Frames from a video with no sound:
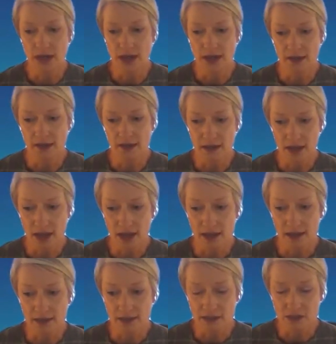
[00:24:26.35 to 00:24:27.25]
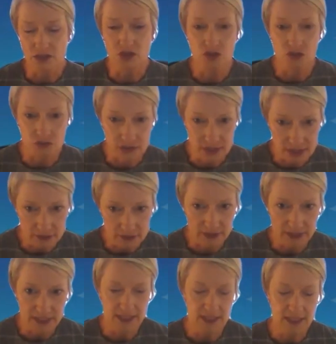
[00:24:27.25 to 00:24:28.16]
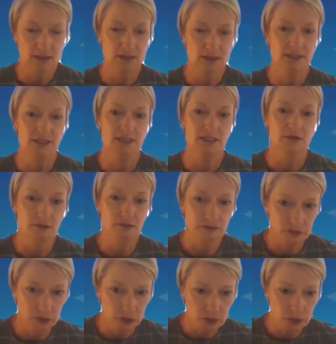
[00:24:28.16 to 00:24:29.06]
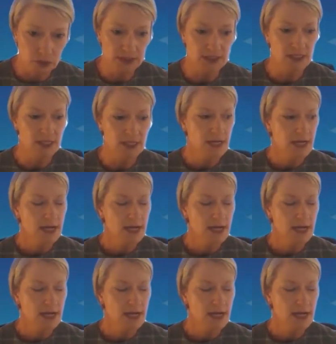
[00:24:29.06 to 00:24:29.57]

and the degree of leakiness and fluid,